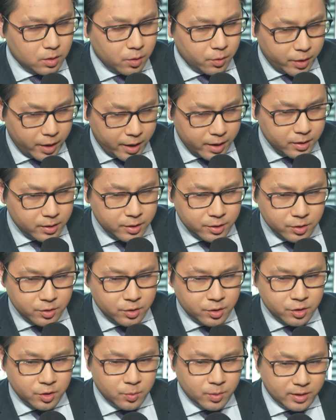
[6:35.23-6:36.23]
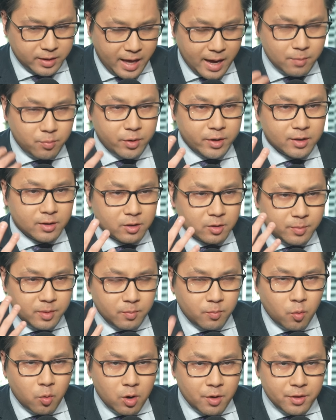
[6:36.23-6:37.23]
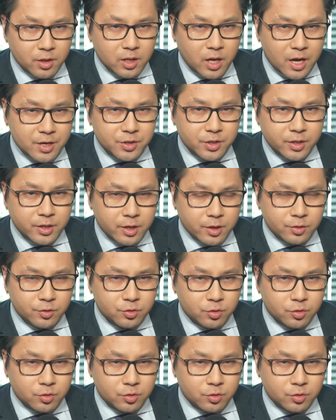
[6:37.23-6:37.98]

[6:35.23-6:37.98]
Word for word: Okay. Can you elaborate a little bit more on the logic here?